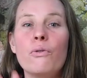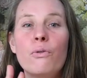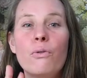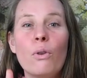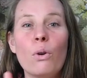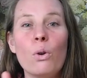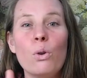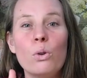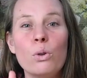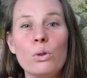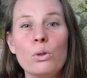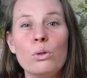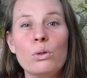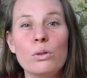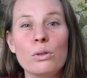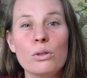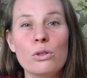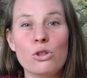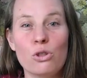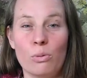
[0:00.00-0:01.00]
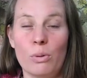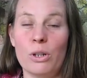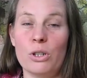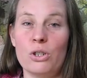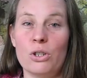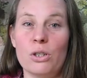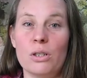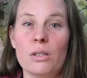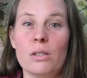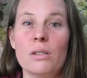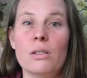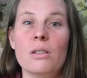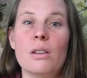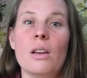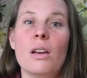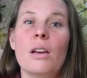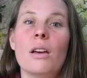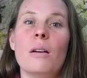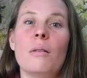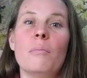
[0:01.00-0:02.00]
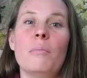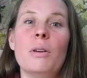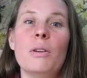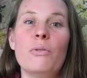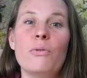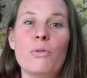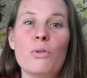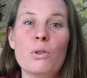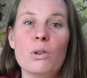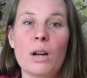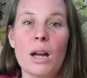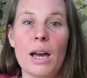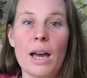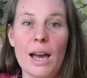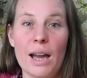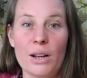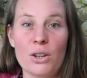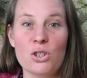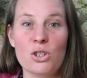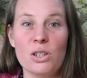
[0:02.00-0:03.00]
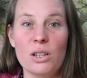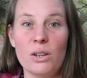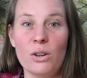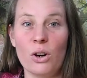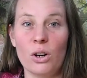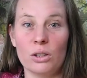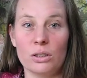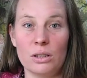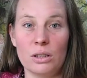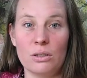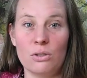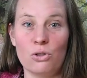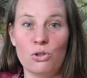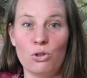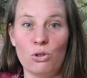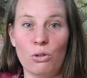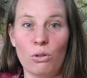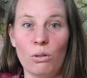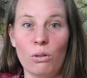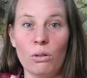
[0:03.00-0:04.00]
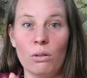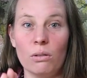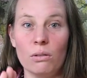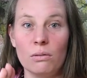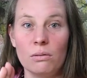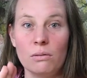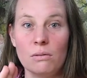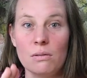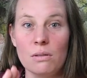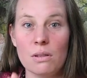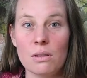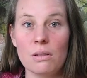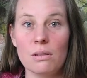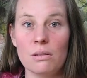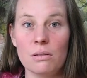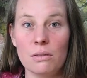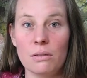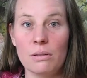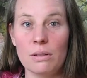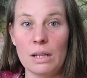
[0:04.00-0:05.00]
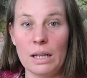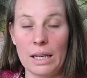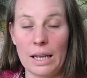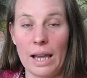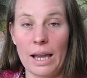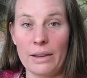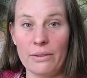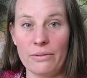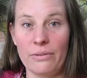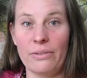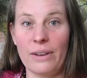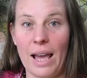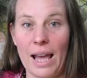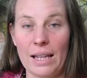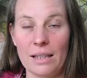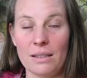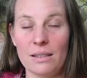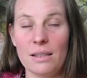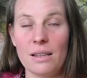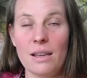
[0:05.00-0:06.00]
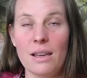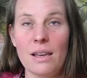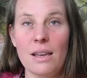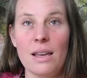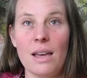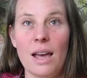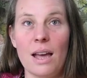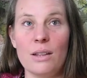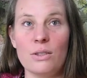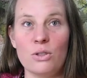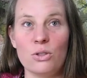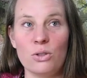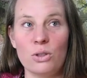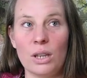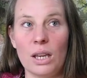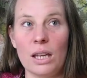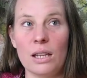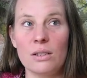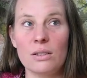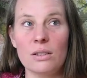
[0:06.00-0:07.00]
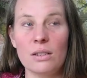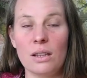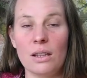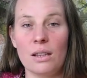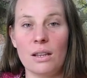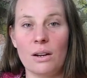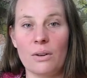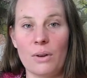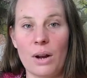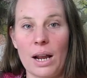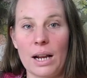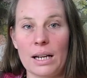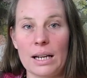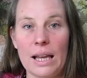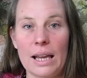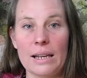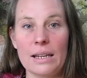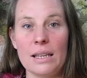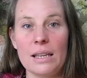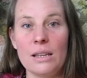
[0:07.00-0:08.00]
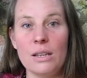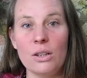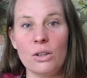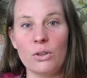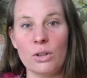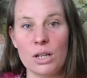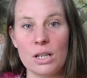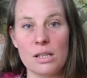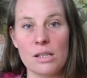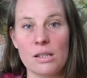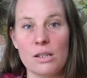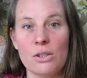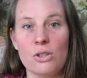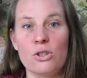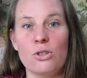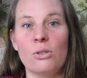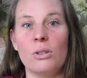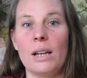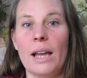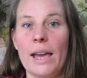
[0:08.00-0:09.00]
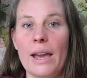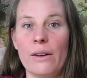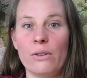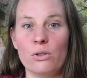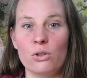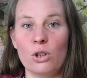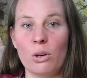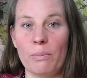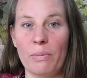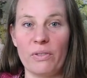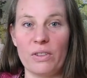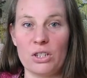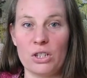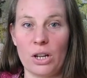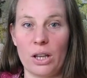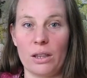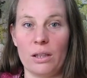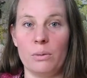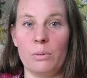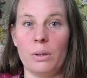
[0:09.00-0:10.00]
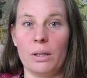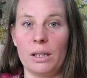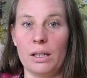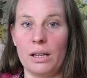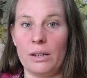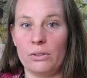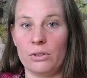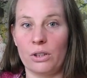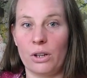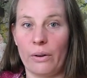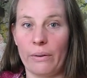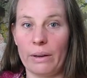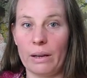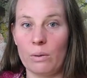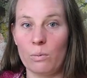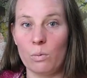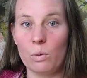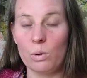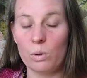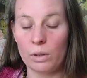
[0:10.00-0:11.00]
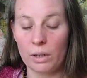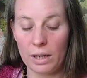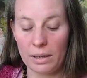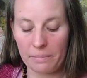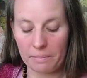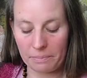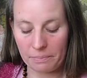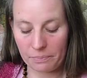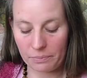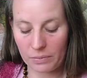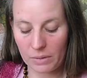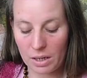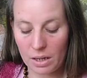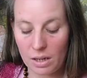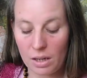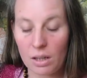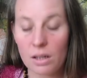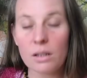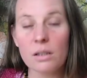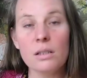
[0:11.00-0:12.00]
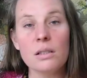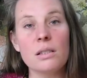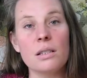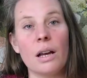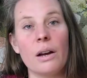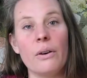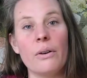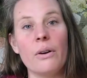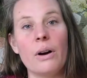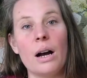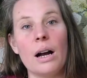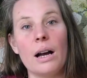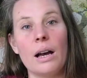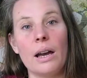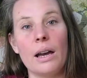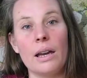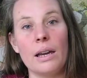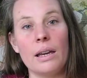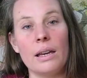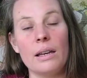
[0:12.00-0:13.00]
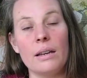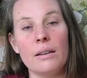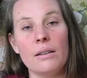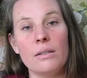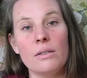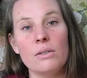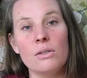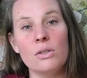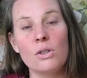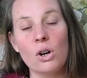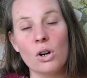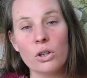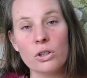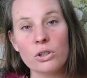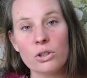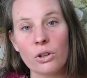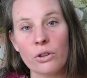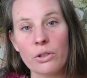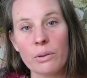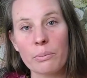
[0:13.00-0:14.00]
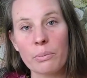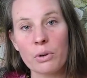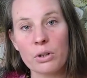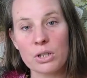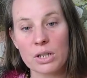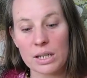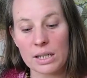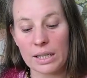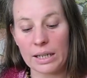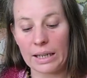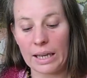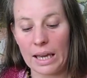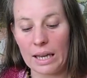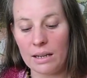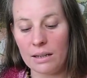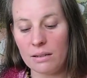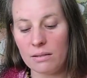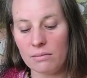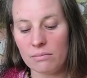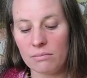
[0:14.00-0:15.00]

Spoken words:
4 swatches before I actually got it to lay flat and to get the raglan increases to lay on top of each other without going wonky. So I cast on the project again.